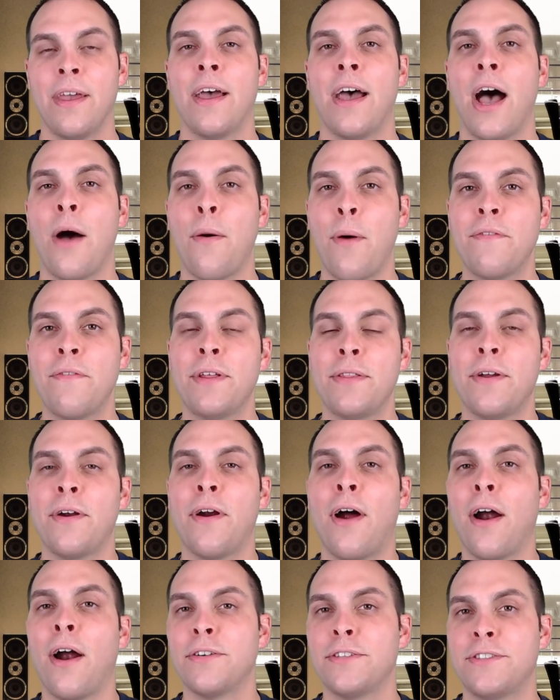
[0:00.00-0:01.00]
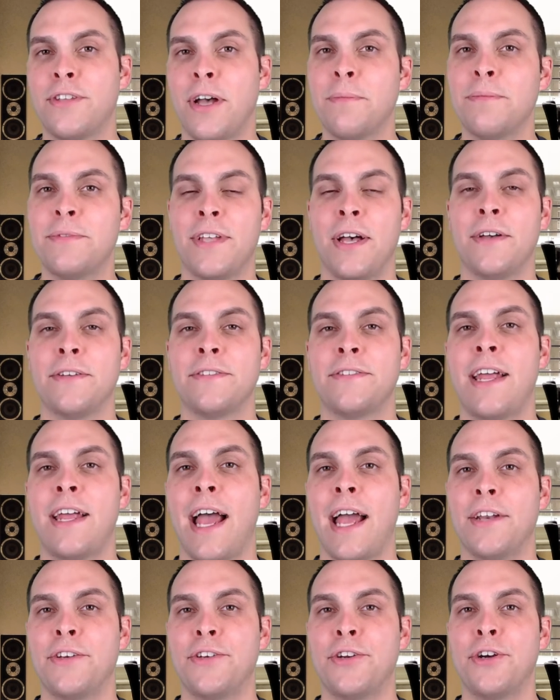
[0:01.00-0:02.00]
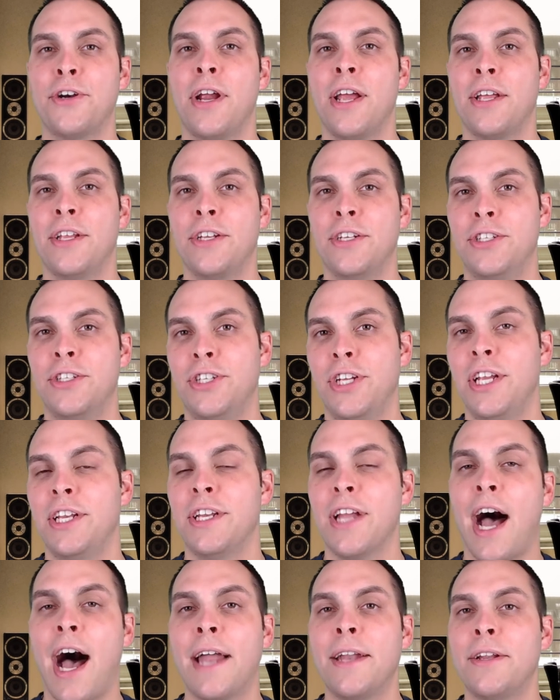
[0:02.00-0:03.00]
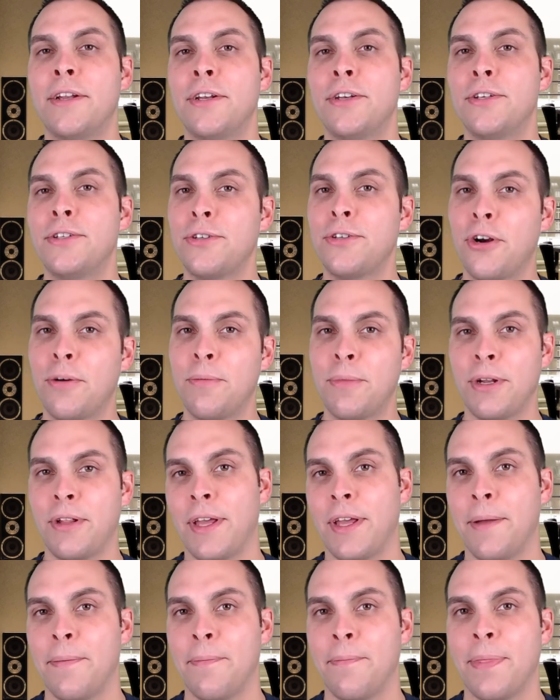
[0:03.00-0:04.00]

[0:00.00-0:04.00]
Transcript: However, there are some cells that enter G0 terminally.